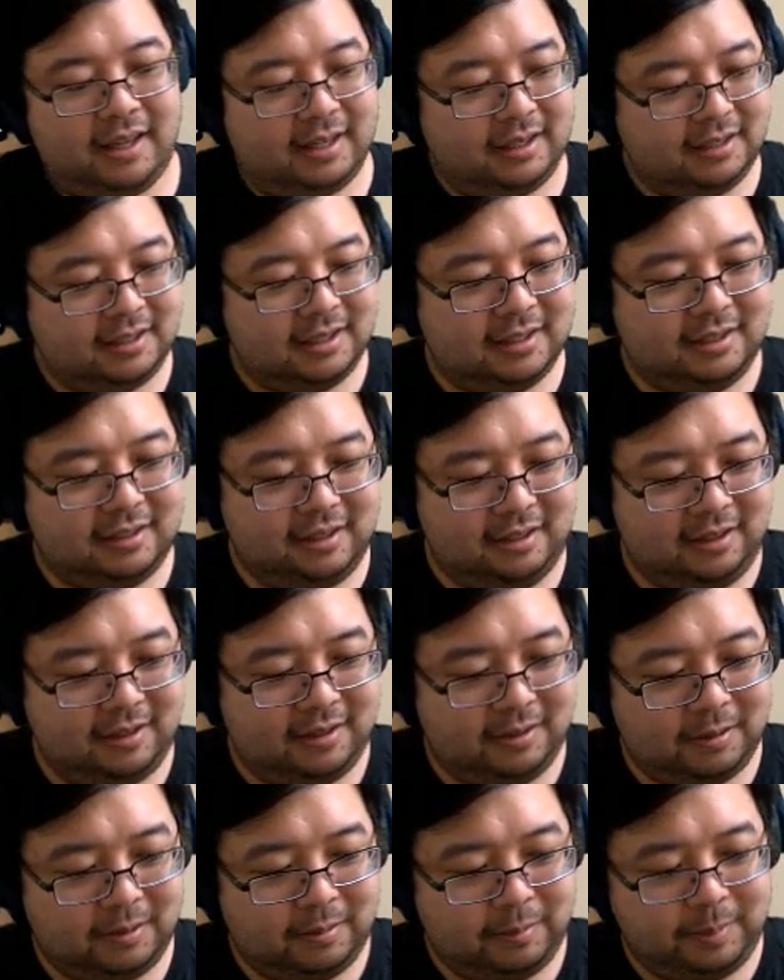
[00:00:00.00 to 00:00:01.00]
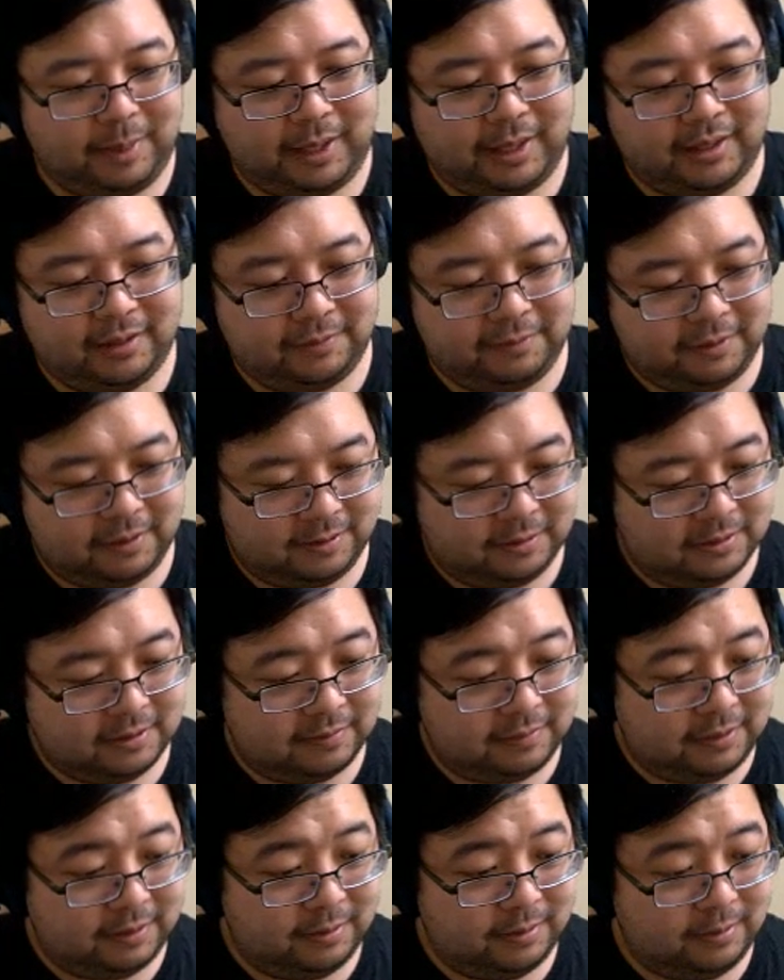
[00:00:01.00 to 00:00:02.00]
just, you know, a reminder for those of
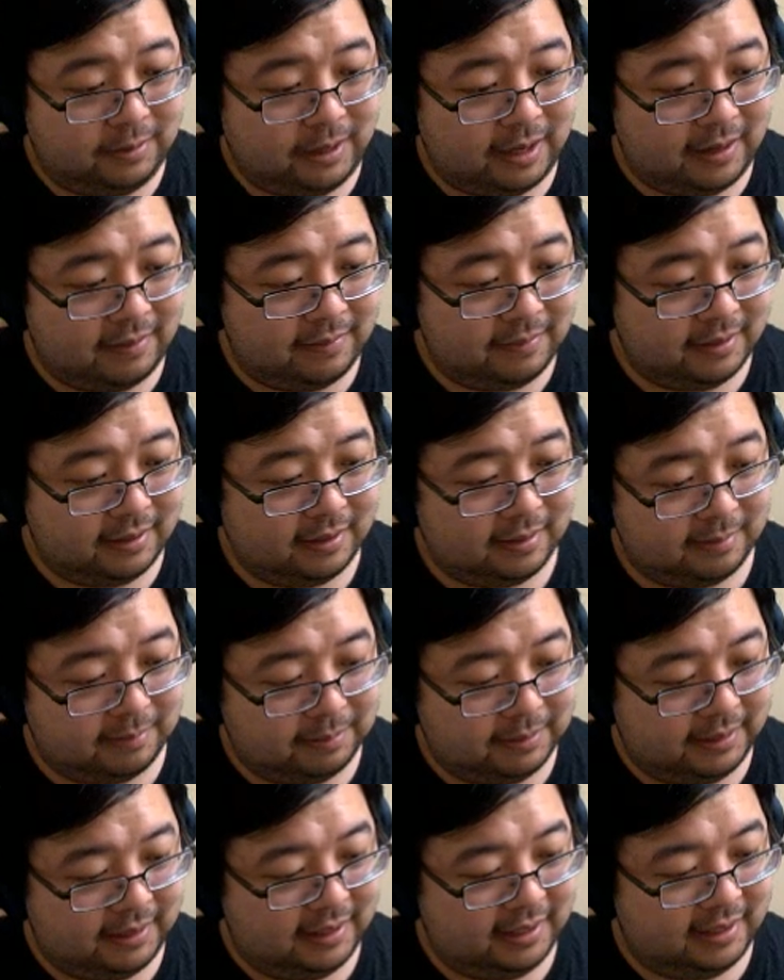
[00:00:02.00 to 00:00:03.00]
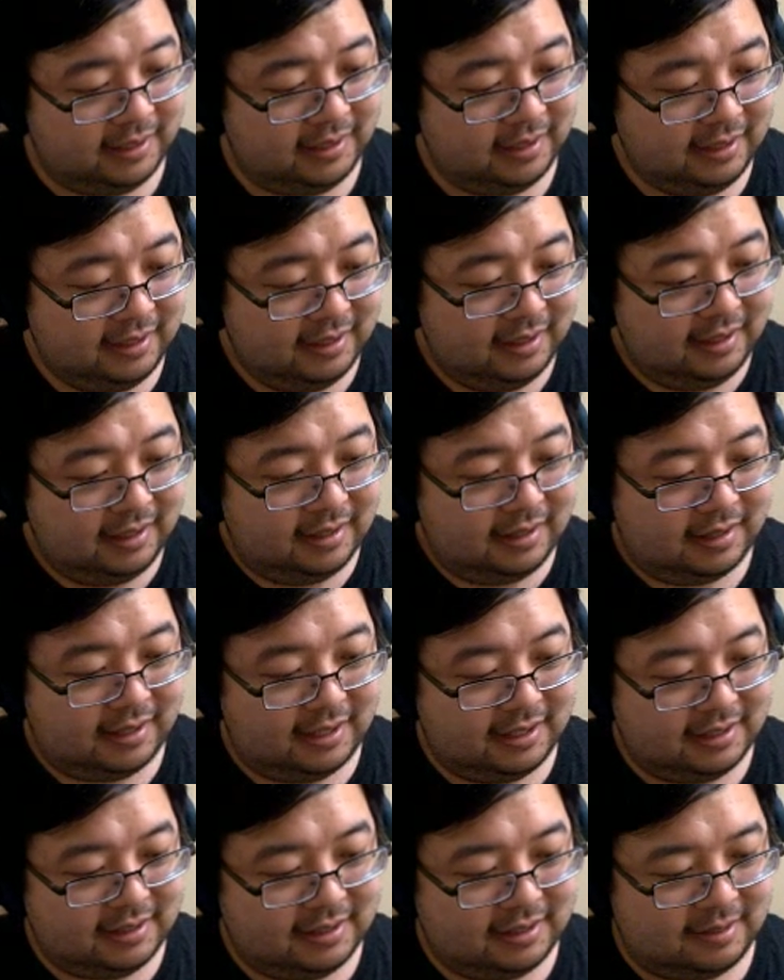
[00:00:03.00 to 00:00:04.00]
you who haven't completed
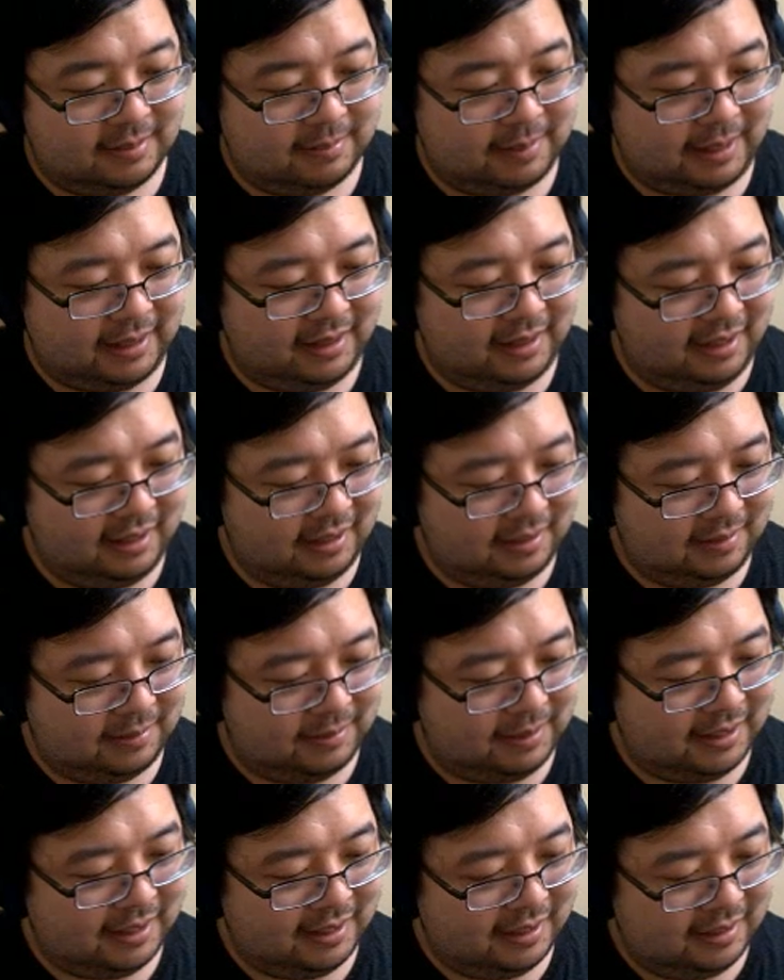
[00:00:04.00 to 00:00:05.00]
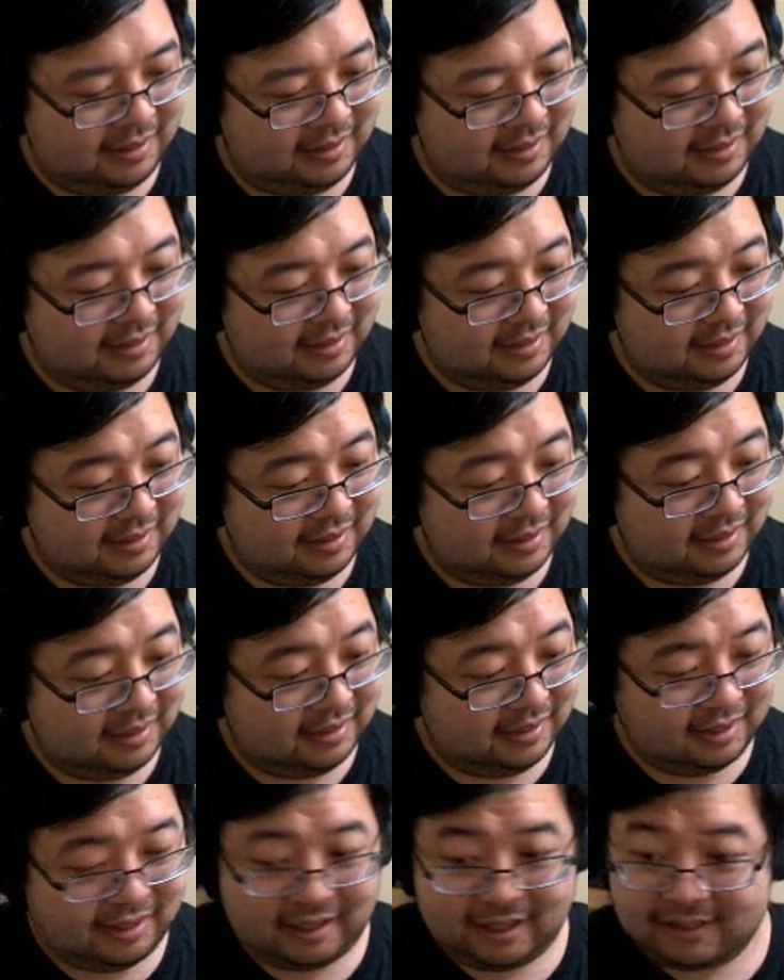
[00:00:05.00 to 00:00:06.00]
this. I think, well,
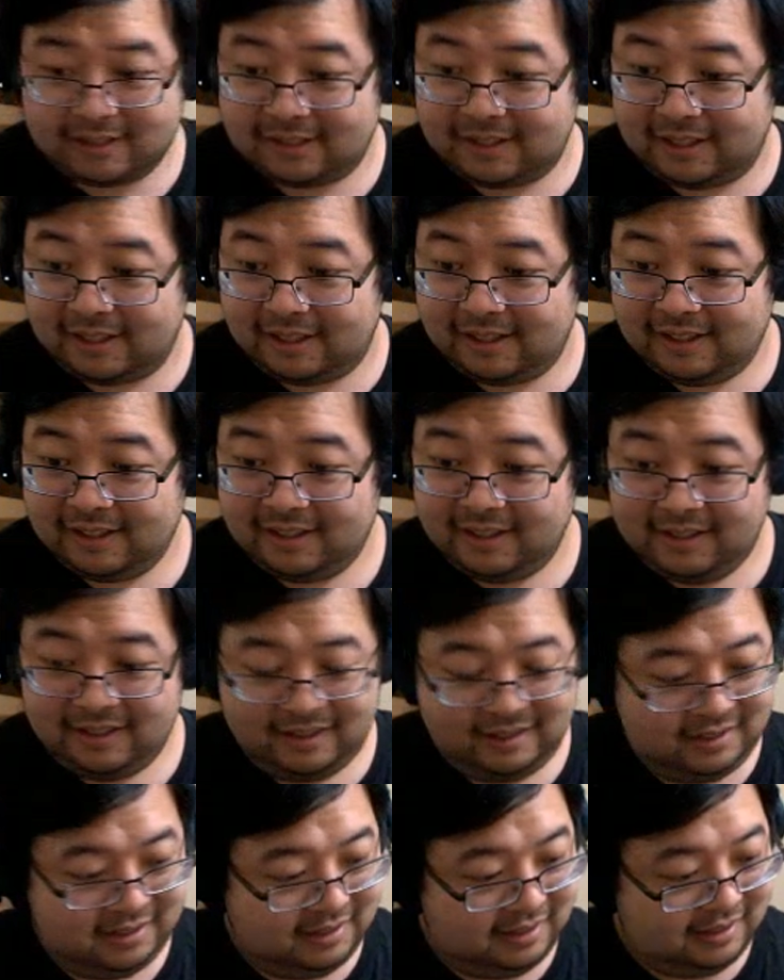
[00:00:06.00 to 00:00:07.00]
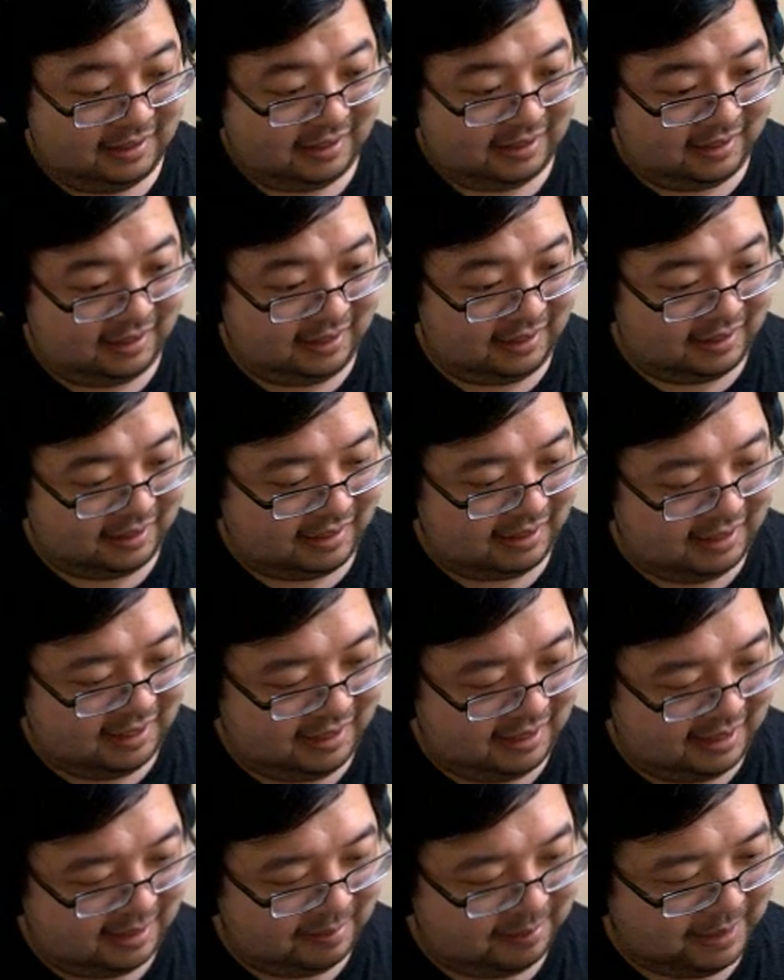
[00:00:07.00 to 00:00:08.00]
actually, I think the
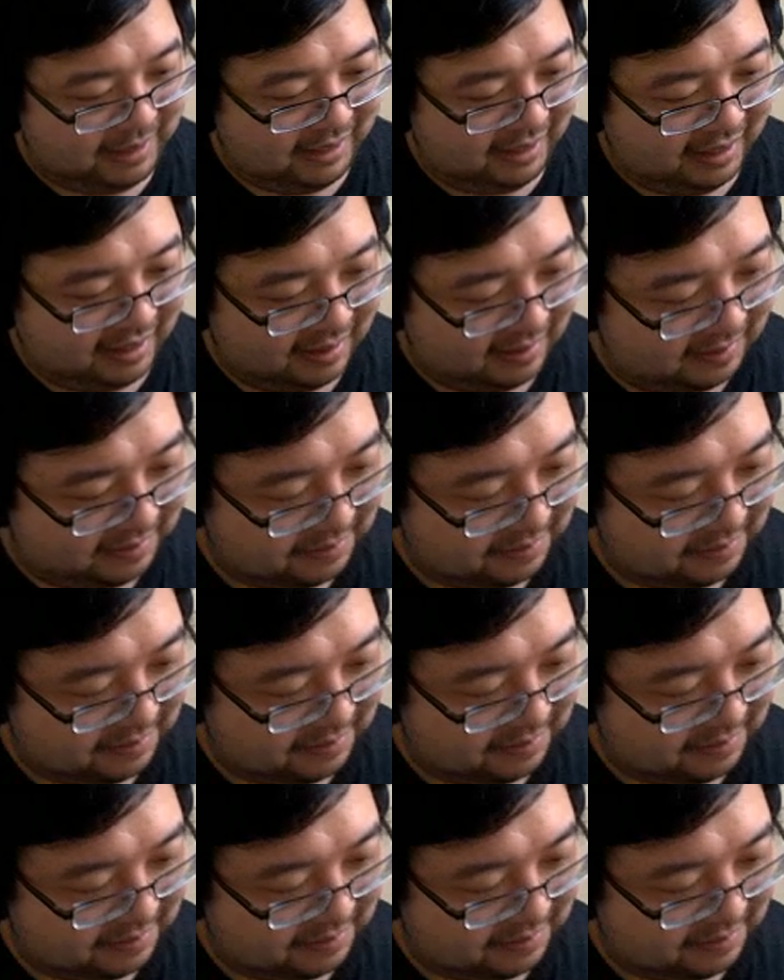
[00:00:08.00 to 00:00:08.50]
Kinky might have